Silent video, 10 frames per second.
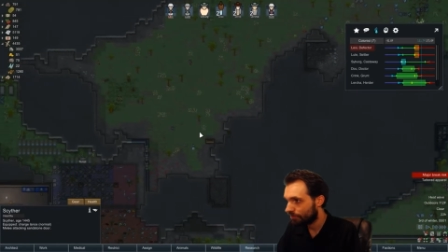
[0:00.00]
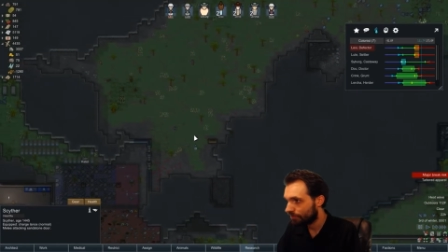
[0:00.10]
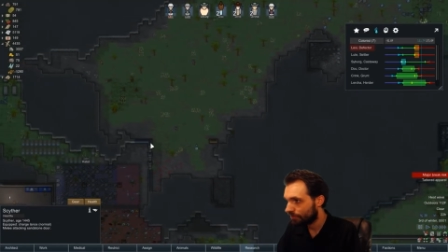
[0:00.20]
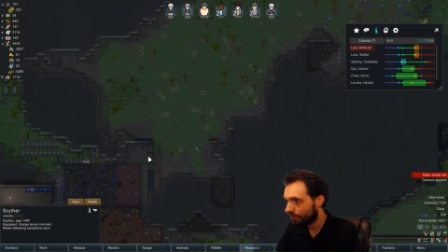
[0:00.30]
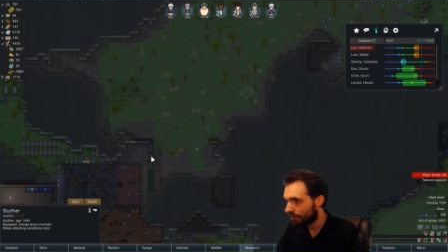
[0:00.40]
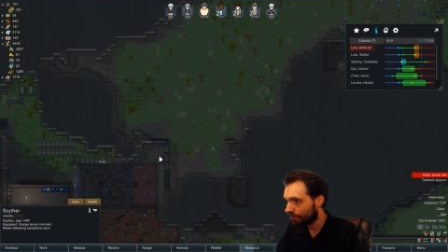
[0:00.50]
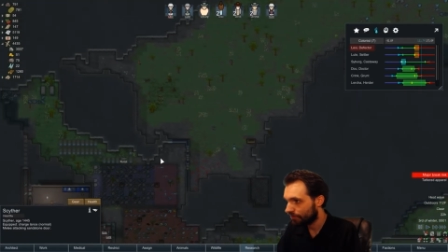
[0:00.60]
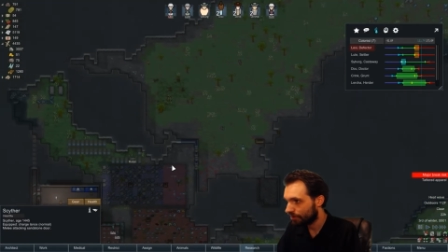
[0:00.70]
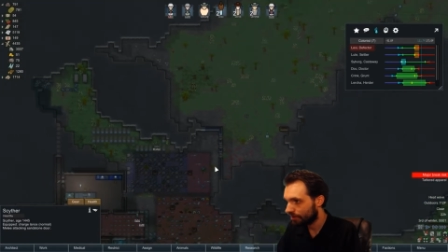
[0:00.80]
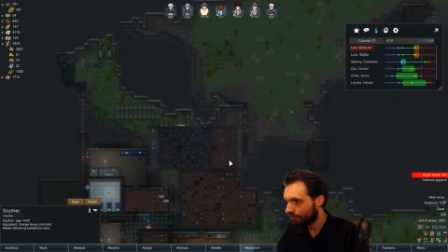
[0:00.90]
Is that
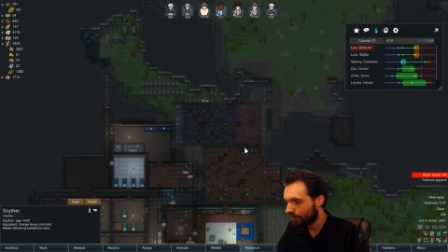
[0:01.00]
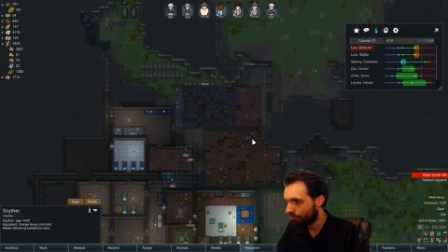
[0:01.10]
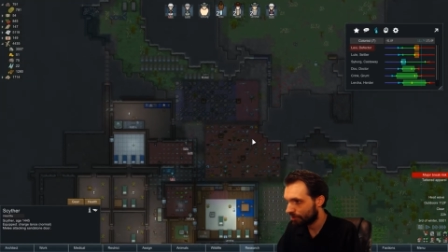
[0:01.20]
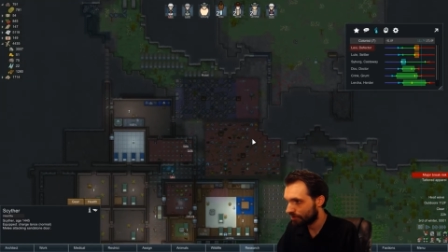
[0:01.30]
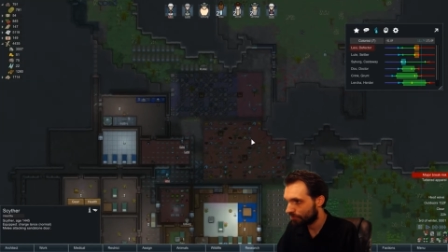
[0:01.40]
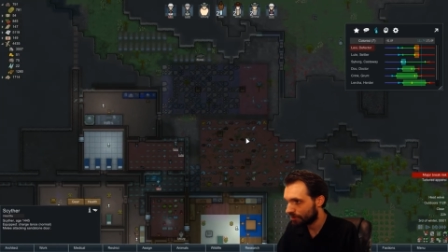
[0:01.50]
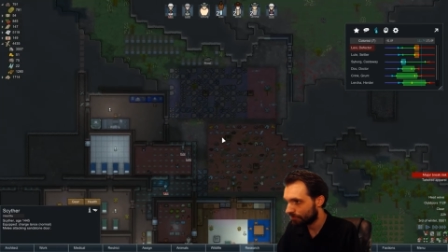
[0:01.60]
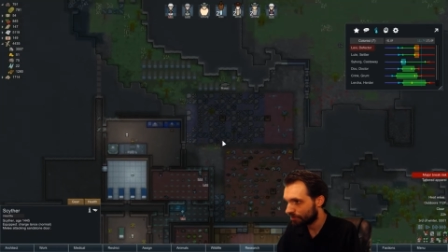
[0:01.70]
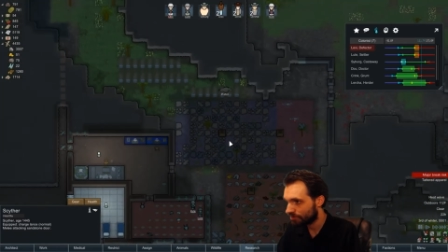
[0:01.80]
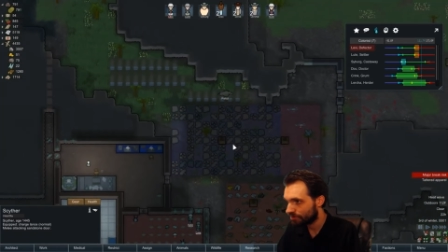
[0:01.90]
over here? That must be.
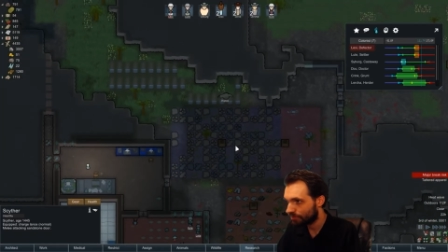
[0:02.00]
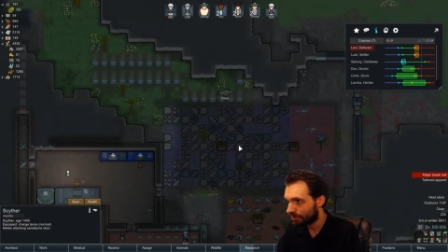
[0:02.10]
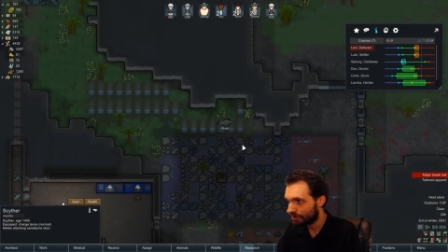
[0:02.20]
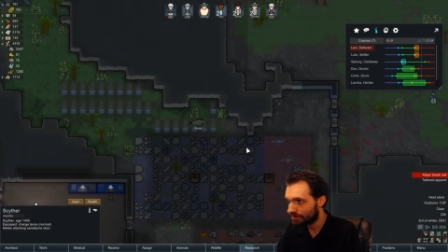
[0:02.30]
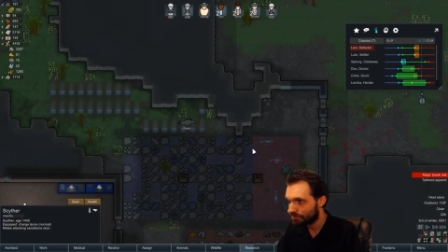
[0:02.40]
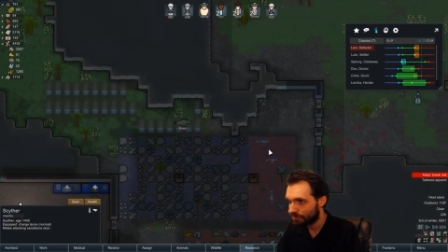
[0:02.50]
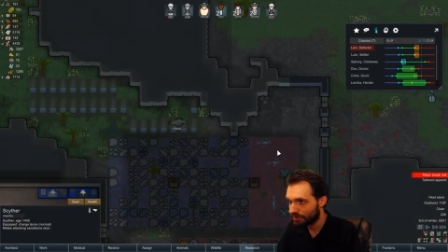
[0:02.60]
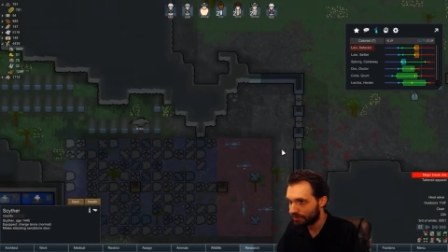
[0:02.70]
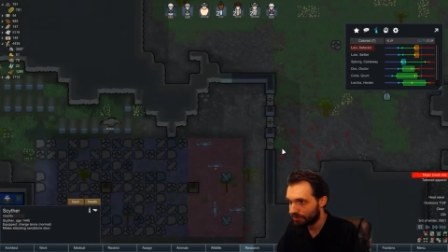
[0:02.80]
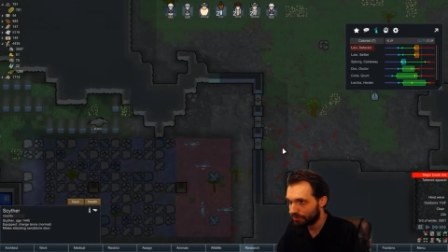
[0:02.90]
I'm not sure why they
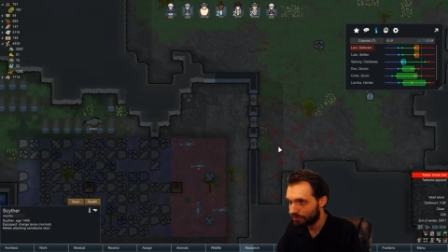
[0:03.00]
split, though.